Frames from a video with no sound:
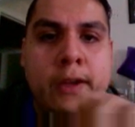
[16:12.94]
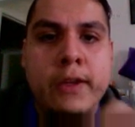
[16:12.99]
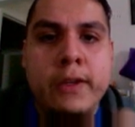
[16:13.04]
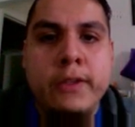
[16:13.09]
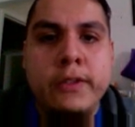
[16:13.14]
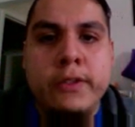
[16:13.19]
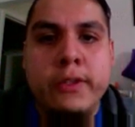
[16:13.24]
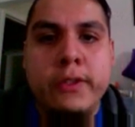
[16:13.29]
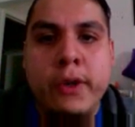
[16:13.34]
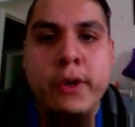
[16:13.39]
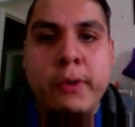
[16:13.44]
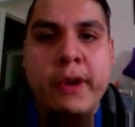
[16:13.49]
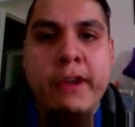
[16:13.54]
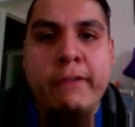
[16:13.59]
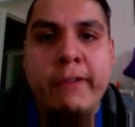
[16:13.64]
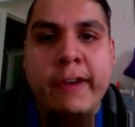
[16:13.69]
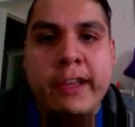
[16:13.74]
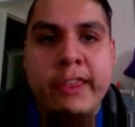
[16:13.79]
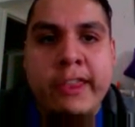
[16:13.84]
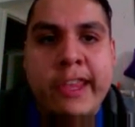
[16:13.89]
So
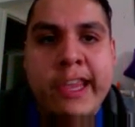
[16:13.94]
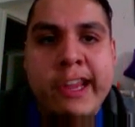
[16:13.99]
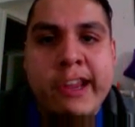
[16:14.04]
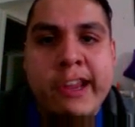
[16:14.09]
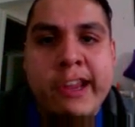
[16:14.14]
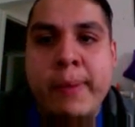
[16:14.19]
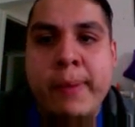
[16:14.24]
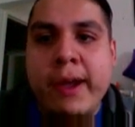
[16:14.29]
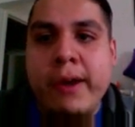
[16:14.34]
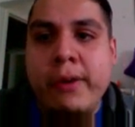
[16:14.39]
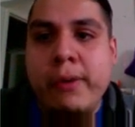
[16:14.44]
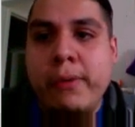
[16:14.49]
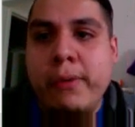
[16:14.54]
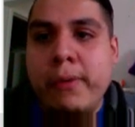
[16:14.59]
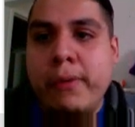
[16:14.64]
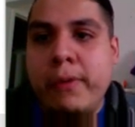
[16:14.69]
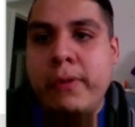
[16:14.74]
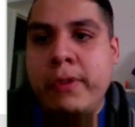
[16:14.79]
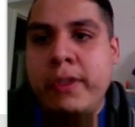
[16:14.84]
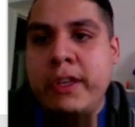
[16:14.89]
if I think about
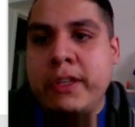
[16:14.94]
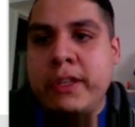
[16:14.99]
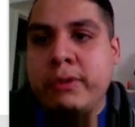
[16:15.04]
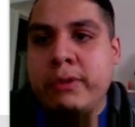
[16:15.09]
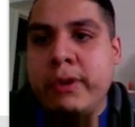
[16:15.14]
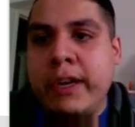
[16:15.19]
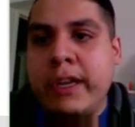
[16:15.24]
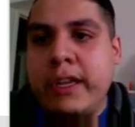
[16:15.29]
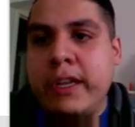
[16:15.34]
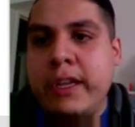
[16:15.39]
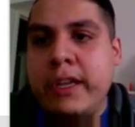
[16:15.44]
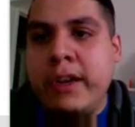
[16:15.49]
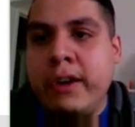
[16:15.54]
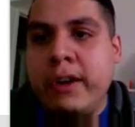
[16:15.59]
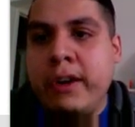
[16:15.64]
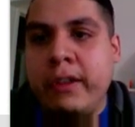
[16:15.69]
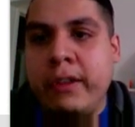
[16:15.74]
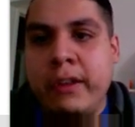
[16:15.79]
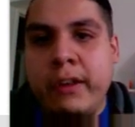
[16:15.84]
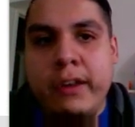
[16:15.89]
this right
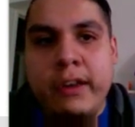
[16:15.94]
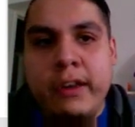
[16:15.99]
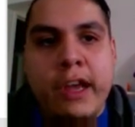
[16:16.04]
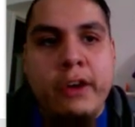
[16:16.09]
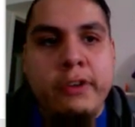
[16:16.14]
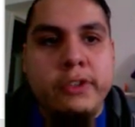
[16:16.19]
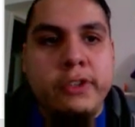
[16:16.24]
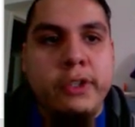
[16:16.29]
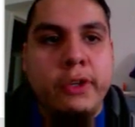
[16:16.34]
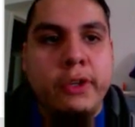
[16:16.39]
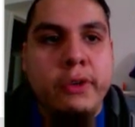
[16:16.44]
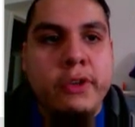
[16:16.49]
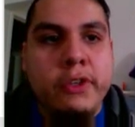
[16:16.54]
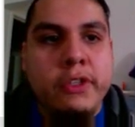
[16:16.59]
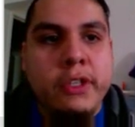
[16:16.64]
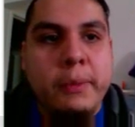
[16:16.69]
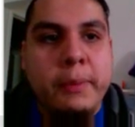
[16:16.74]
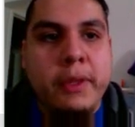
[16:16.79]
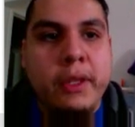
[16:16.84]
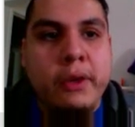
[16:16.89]
here, and I'll show you
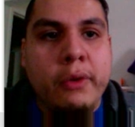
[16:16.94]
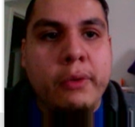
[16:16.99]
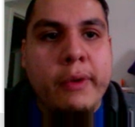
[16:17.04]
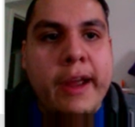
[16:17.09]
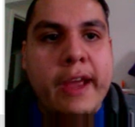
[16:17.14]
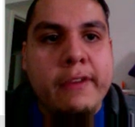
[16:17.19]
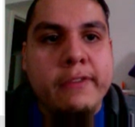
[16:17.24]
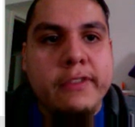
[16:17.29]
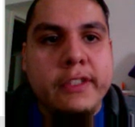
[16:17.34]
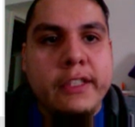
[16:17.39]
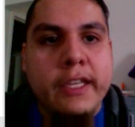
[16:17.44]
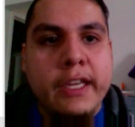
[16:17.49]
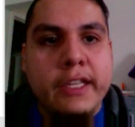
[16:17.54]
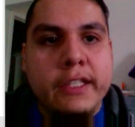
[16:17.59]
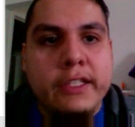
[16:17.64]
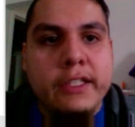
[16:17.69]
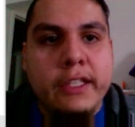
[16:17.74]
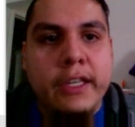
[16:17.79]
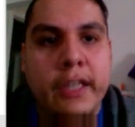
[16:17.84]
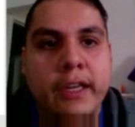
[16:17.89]
some of the graph
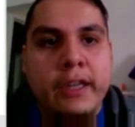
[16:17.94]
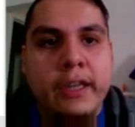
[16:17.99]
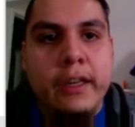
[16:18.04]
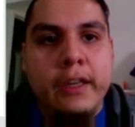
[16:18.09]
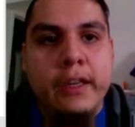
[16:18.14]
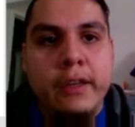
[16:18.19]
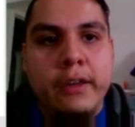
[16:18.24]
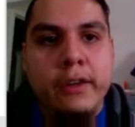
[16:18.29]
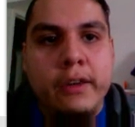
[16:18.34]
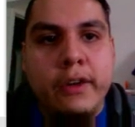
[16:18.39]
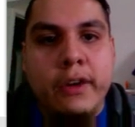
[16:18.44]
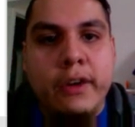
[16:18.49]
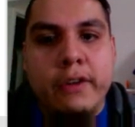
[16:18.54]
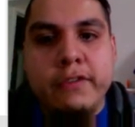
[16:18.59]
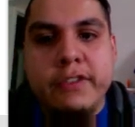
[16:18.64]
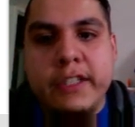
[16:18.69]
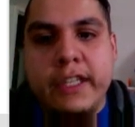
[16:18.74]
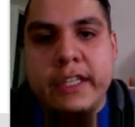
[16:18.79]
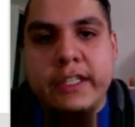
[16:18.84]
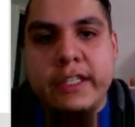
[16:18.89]
sketching,
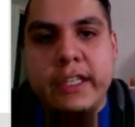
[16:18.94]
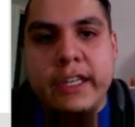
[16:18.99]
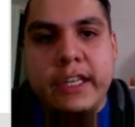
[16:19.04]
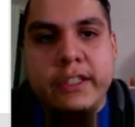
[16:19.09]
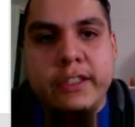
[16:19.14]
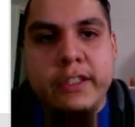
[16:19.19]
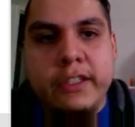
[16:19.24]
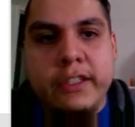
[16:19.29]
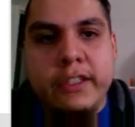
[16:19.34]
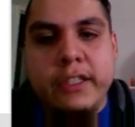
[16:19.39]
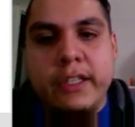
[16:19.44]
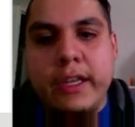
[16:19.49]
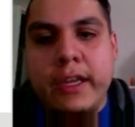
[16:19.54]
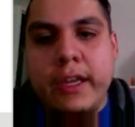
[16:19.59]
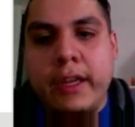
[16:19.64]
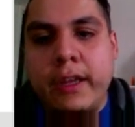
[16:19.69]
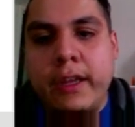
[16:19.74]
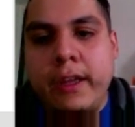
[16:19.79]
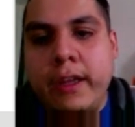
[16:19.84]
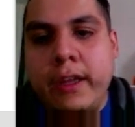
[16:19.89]
curve sketching, I should
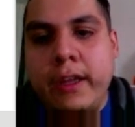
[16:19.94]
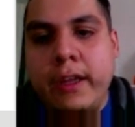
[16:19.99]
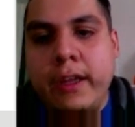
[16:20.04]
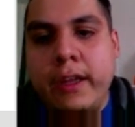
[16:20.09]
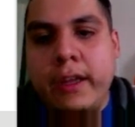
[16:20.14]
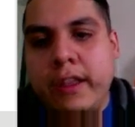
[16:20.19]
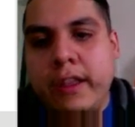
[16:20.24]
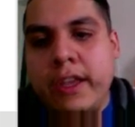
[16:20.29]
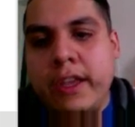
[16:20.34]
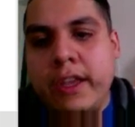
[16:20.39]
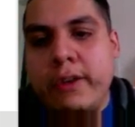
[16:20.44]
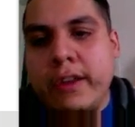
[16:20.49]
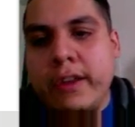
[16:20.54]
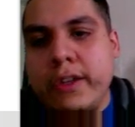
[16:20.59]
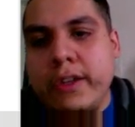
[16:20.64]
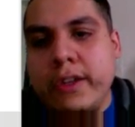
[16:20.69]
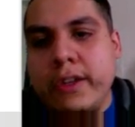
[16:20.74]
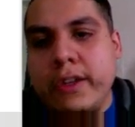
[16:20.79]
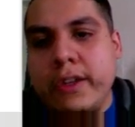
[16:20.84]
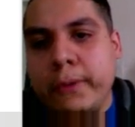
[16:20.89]
say, that you
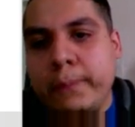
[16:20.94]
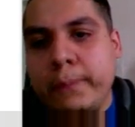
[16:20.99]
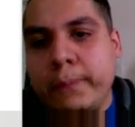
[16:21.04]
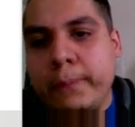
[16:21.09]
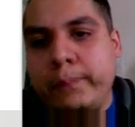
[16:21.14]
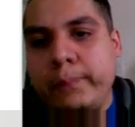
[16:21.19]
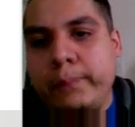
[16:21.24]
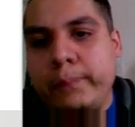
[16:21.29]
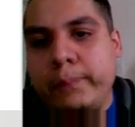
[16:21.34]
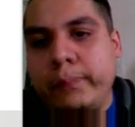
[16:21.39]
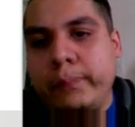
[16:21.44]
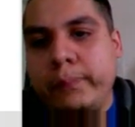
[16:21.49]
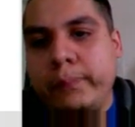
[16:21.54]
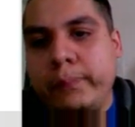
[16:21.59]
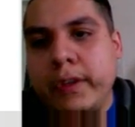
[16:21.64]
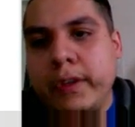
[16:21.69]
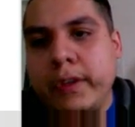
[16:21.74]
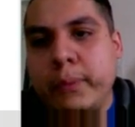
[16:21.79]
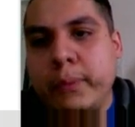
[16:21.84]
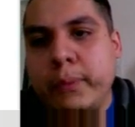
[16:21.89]
can do
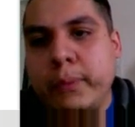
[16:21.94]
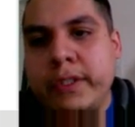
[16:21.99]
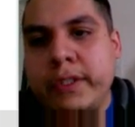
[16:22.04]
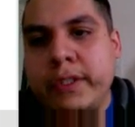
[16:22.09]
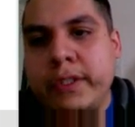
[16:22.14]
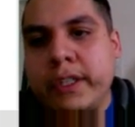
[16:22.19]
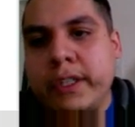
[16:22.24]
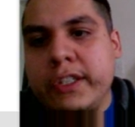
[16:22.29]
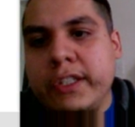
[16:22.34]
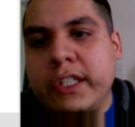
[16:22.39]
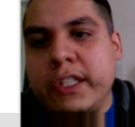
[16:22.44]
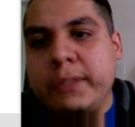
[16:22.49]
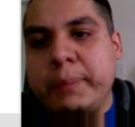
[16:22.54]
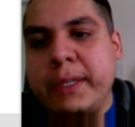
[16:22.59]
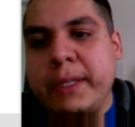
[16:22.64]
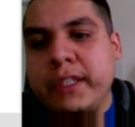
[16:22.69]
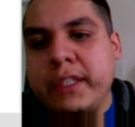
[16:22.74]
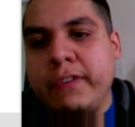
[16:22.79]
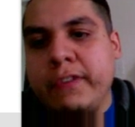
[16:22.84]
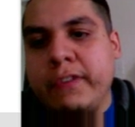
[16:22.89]
with just this
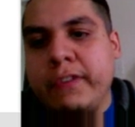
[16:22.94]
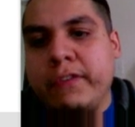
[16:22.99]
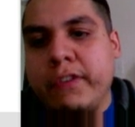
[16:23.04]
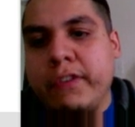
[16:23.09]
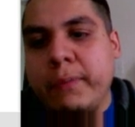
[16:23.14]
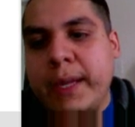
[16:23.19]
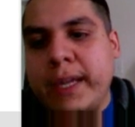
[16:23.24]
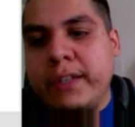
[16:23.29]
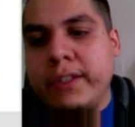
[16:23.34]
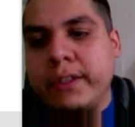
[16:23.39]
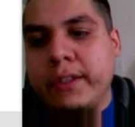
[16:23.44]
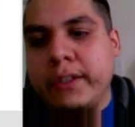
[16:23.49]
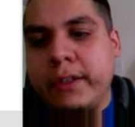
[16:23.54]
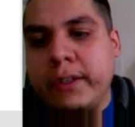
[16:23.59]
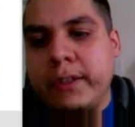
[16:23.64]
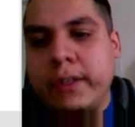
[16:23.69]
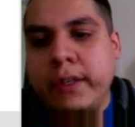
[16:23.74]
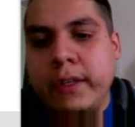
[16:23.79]
piece of information,